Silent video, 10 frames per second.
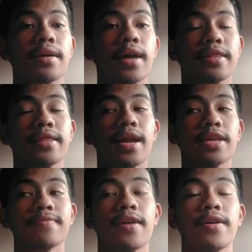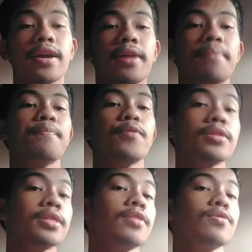And that is very
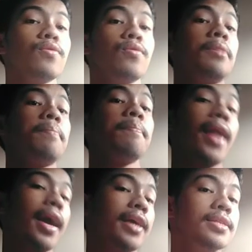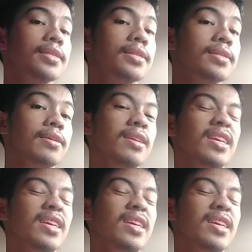important to implies